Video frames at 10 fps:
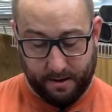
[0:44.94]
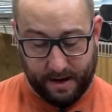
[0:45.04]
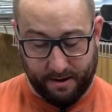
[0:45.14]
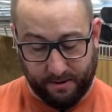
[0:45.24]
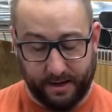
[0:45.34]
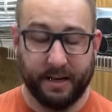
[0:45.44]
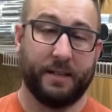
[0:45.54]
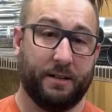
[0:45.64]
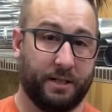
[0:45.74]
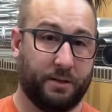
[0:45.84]
Not only does
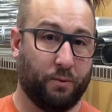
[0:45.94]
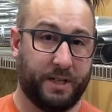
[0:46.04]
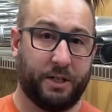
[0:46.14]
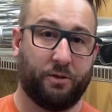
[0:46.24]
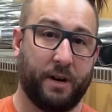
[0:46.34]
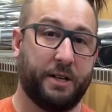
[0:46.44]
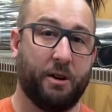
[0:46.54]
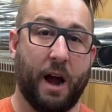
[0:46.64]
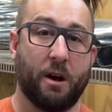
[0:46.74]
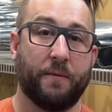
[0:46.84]
it just restrict
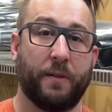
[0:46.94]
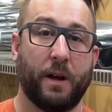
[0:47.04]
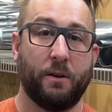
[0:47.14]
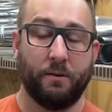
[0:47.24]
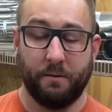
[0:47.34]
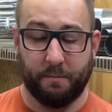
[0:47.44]
your airflow,